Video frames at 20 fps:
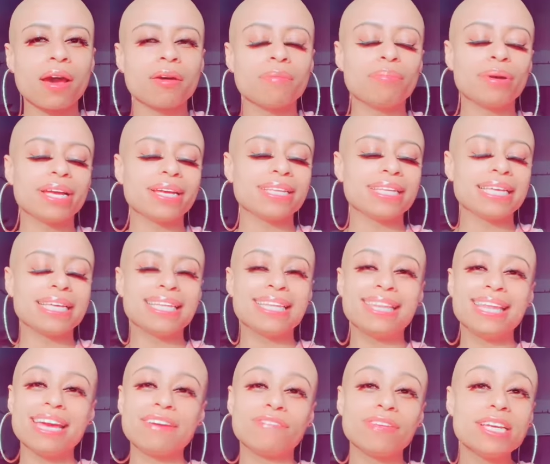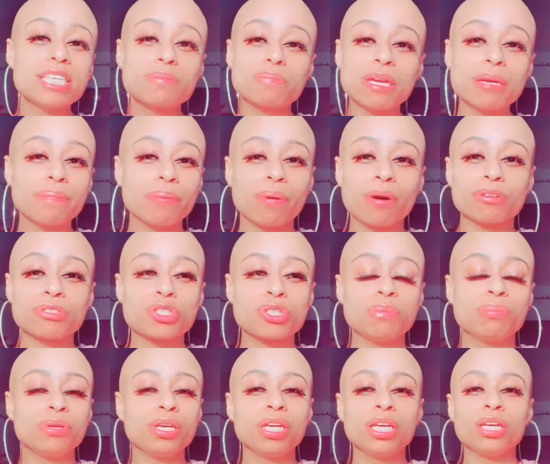But if these people supposed
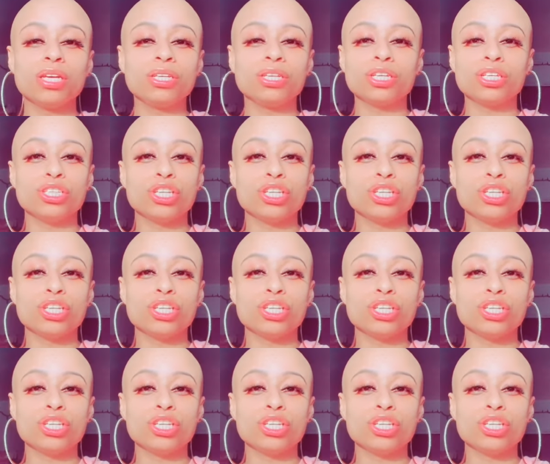to be